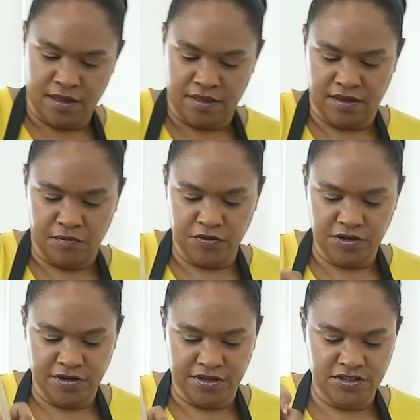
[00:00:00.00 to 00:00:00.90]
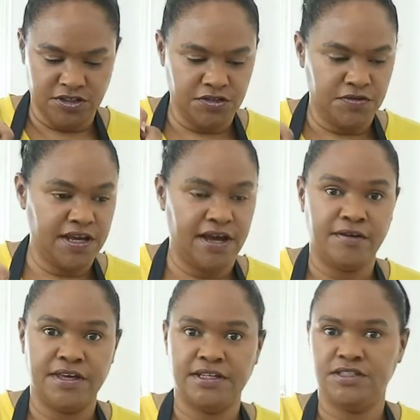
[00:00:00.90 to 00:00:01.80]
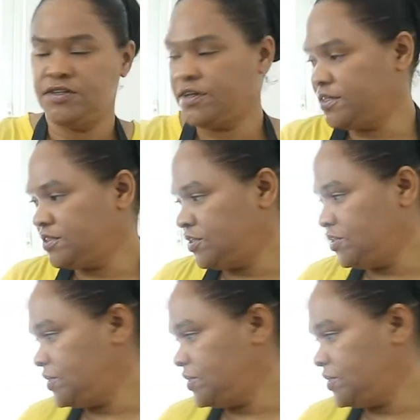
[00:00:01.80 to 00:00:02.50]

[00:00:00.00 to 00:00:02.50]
And what you're going to do now is you're going to